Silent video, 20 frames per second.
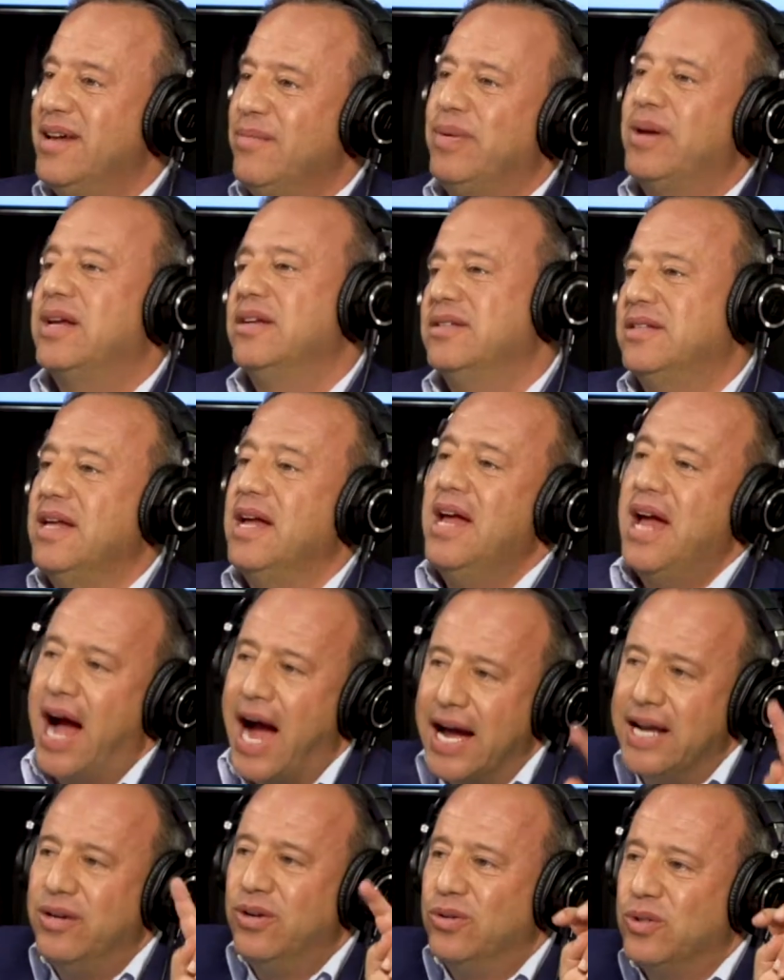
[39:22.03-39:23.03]
because
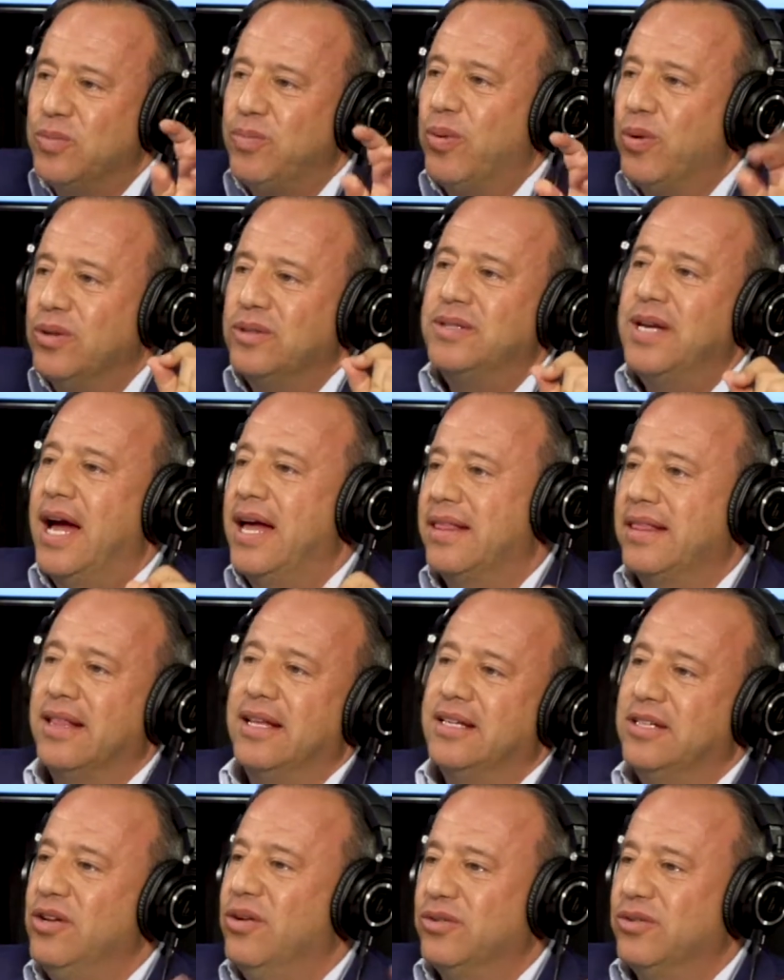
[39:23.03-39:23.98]
I know sports athletes.